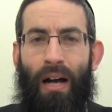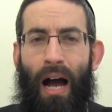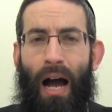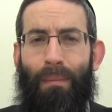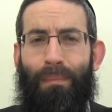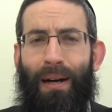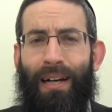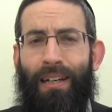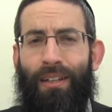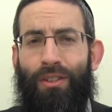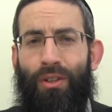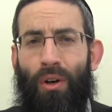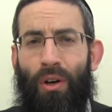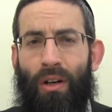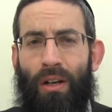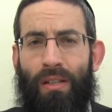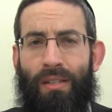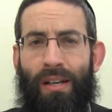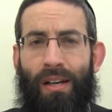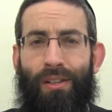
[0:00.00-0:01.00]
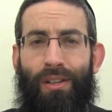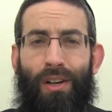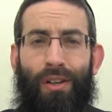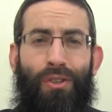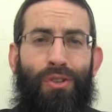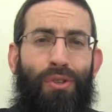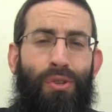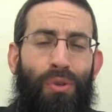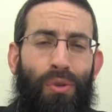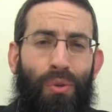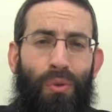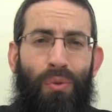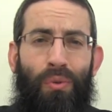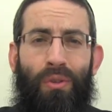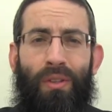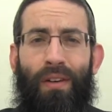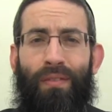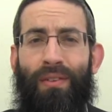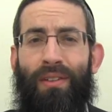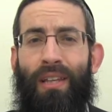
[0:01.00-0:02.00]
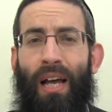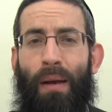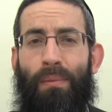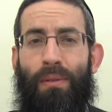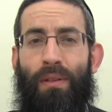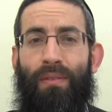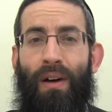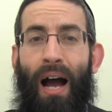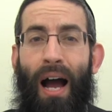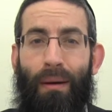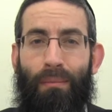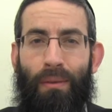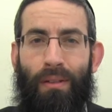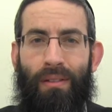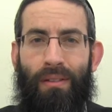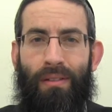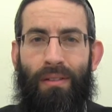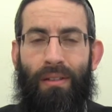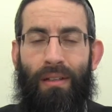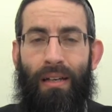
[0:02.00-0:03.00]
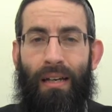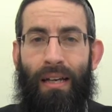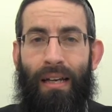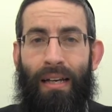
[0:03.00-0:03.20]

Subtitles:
Abaye taught us that there are two different types of ammas.